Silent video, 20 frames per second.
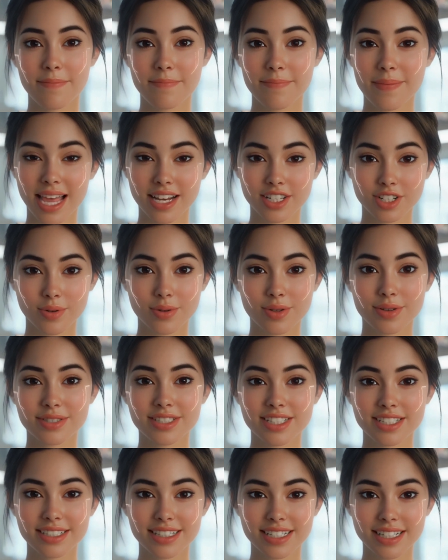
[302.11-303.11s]
Bechtereau's
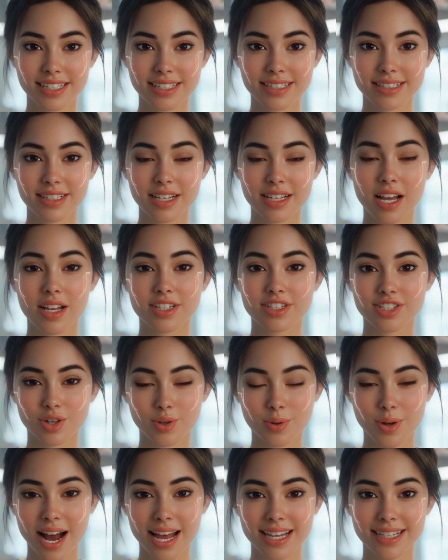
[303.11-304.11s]
disease,
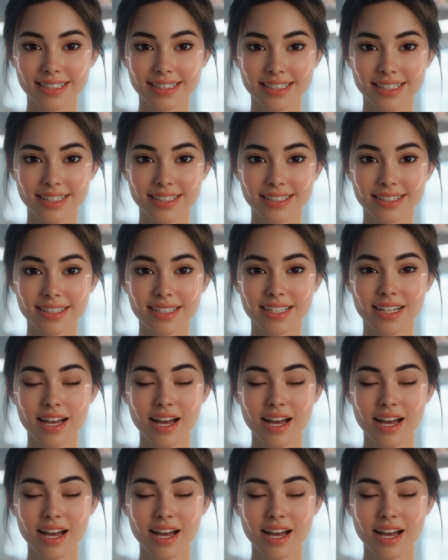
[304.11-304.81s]
psoriasis,